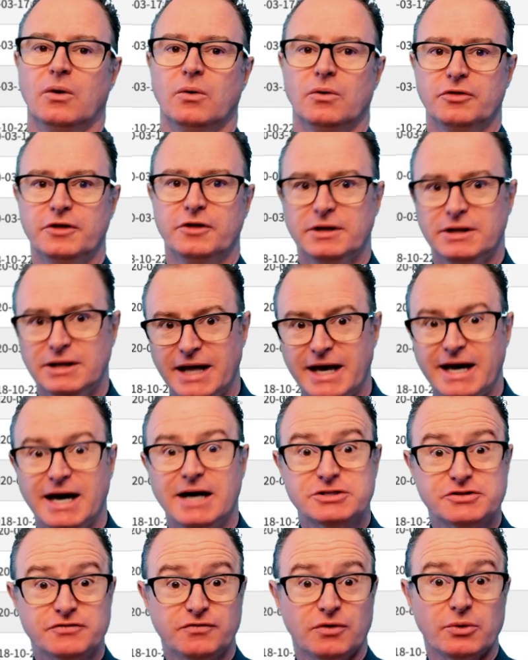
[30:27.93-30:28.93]
the
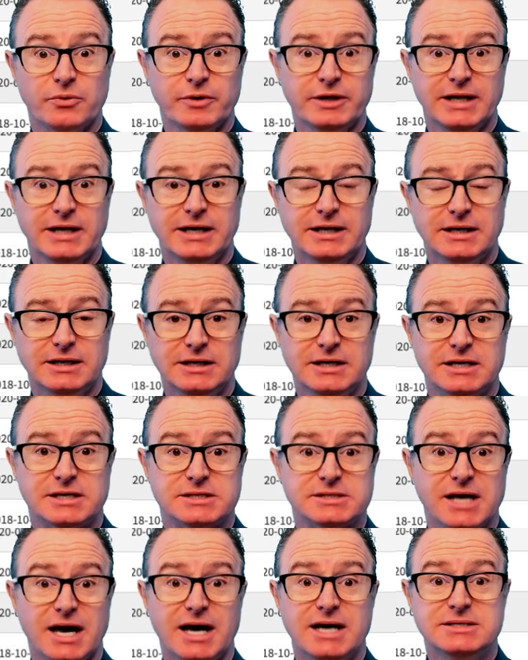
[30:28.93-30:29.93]
layouts for related
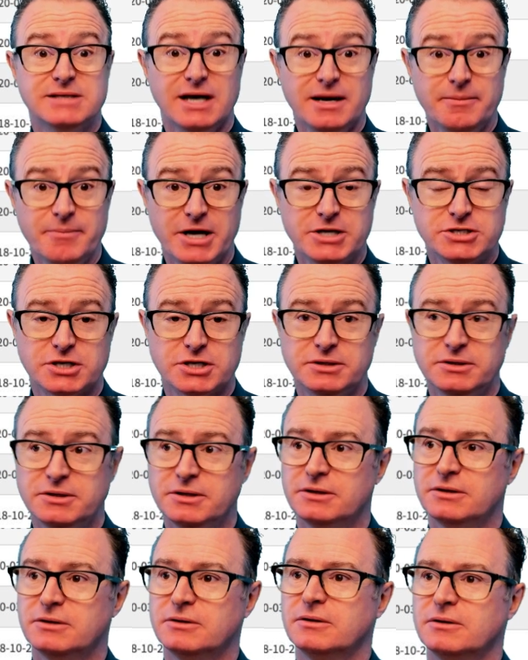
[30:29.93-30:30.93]
lists. As I mentioned,
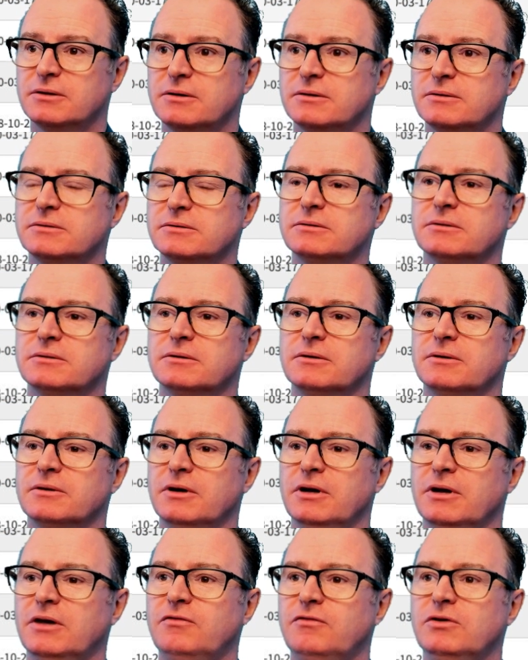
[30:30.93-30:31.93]

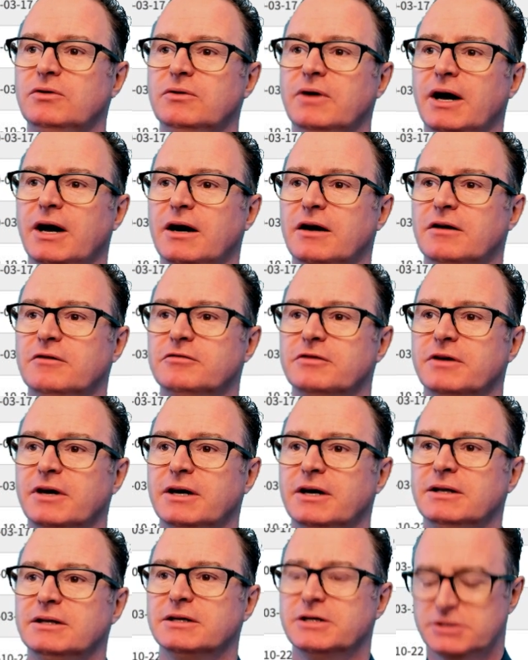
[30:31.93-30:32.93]
if you have
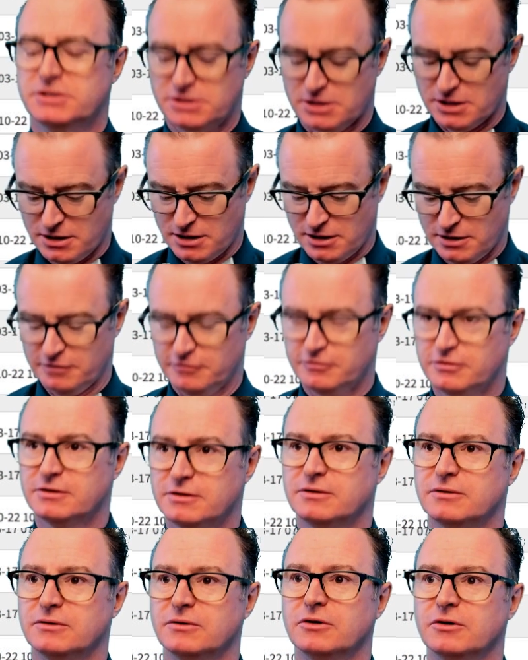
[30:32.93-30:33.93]
a list of,
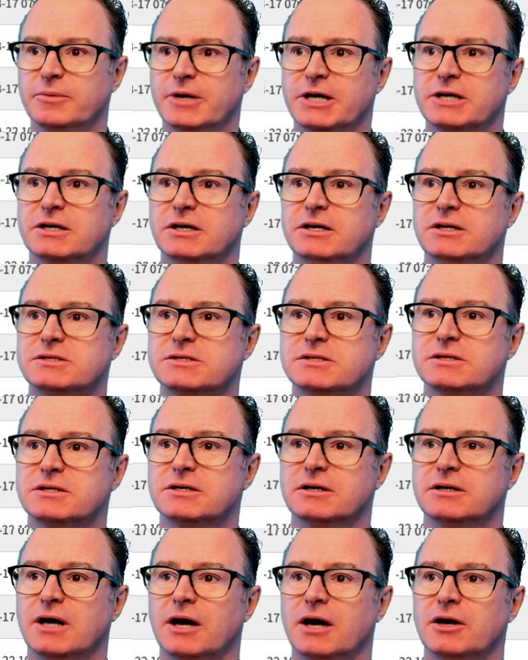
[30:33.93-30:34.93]
we'll go back to
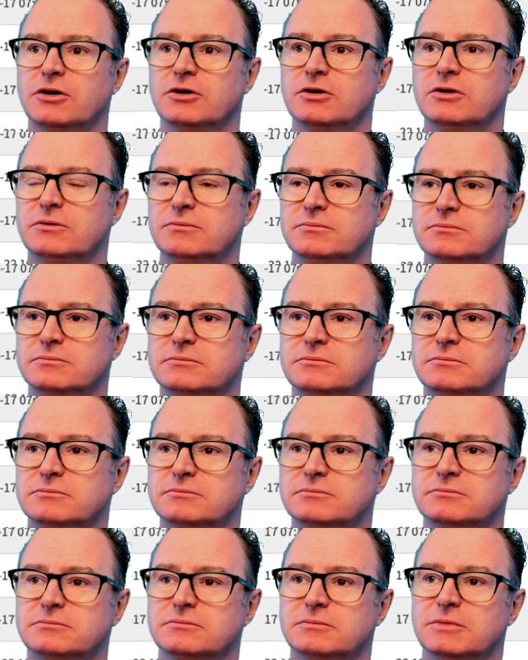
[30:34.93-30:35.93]

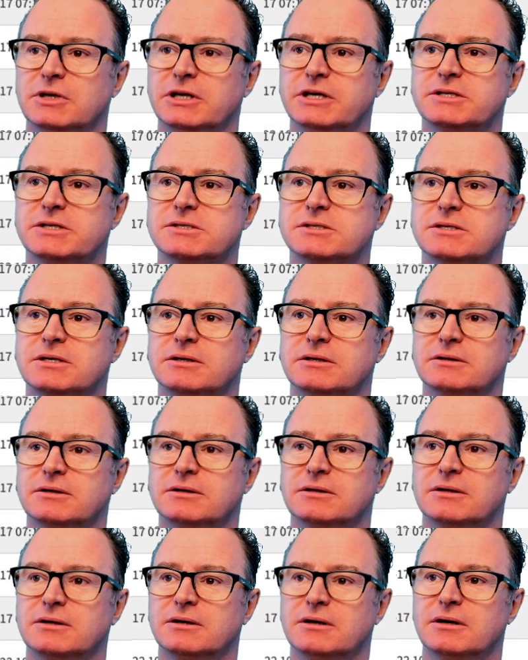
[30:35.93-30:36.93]
incident.list,
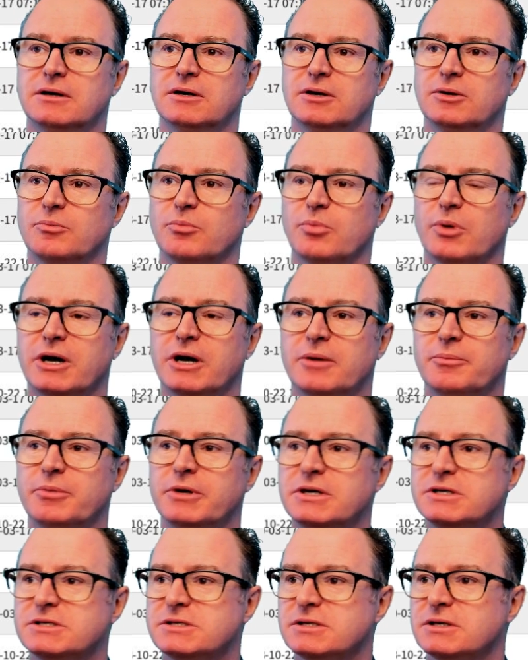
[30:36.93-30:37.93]
bring up an
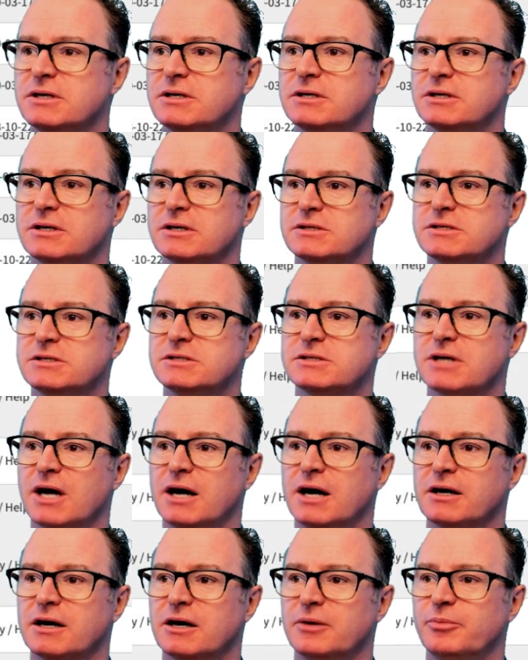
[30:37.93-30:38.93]
incident because it's
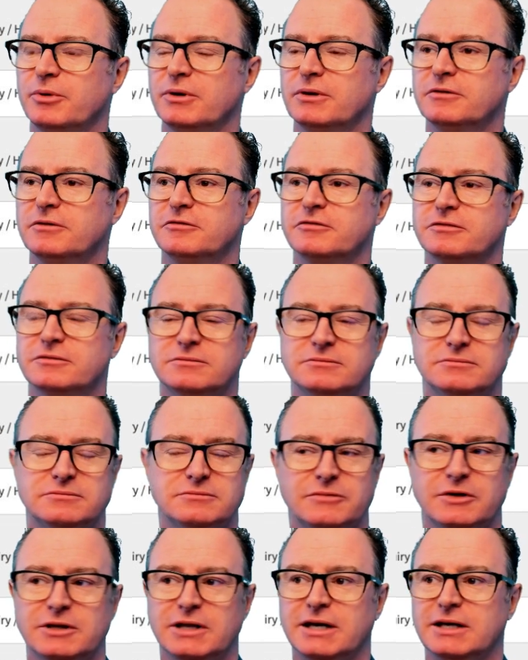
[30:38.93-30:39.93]
got a couple of
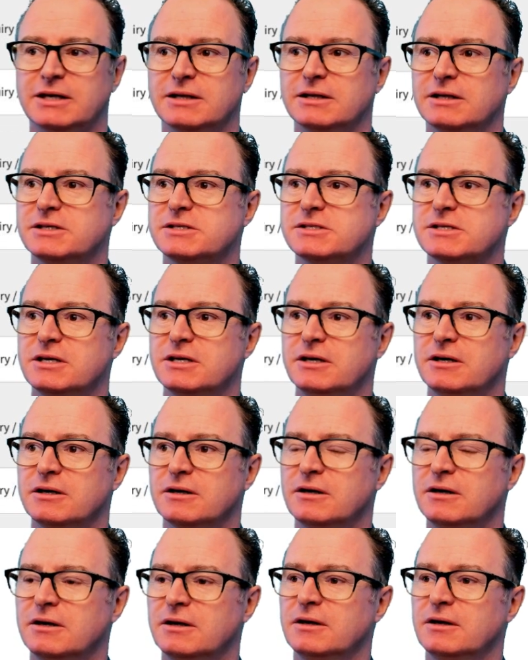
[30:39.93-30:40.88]
related lists in here.